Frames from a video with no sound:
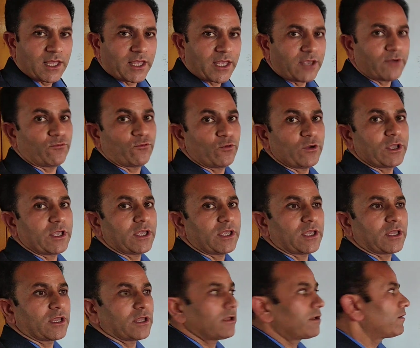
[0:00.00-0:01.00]
If
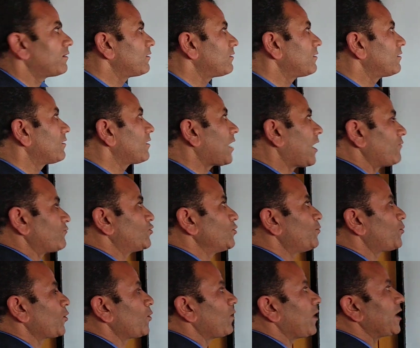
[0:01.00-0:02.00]
we have to
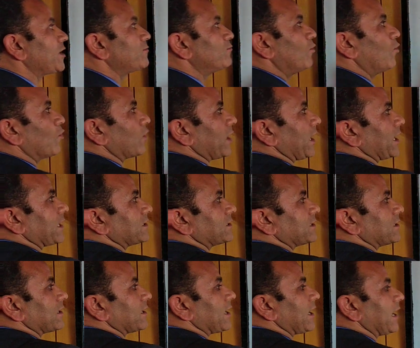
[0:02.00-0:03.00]
provide more length
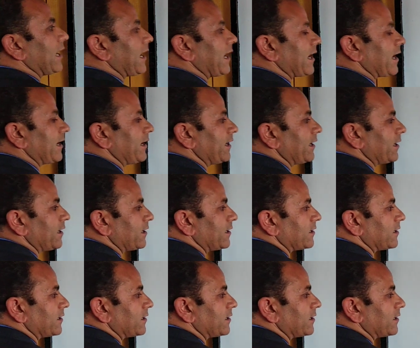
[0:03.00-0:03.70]
and